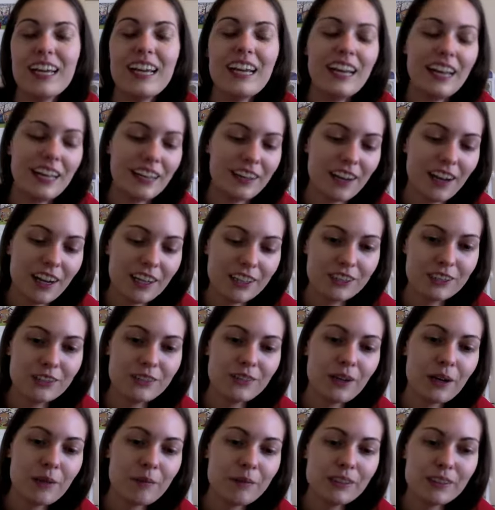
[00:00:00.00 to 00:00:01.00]
and
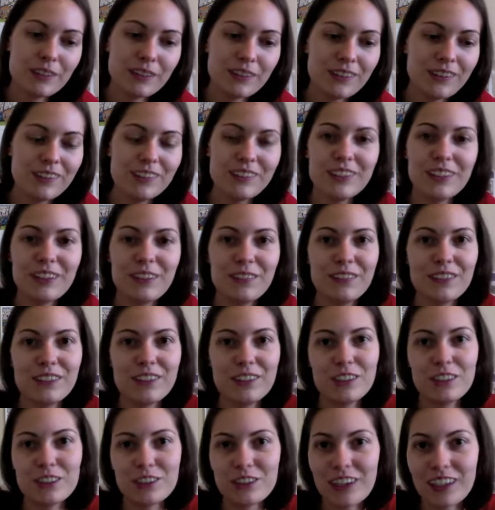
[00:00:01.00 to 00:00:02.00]
Hashirama learned of the
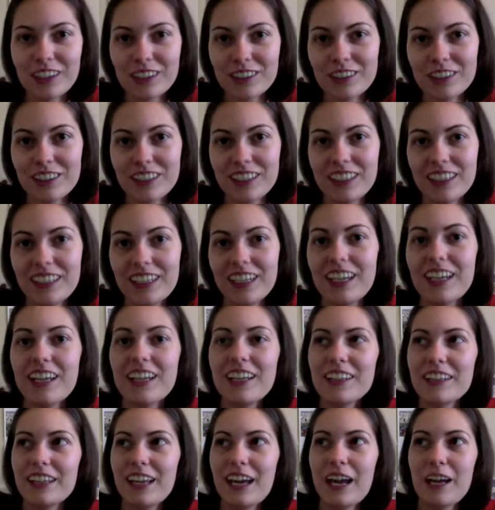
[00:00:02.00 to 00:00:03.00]
destruction
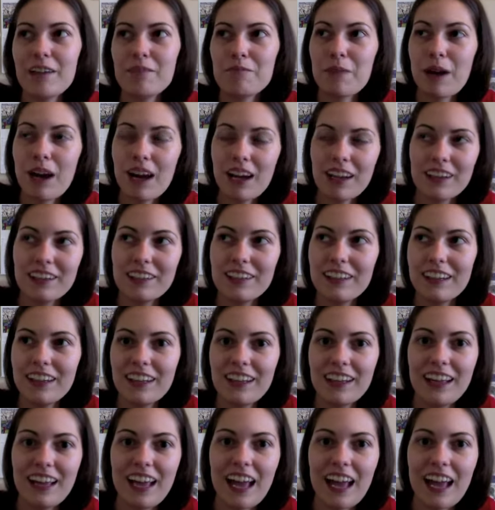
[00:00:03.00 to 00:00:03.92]
that Madara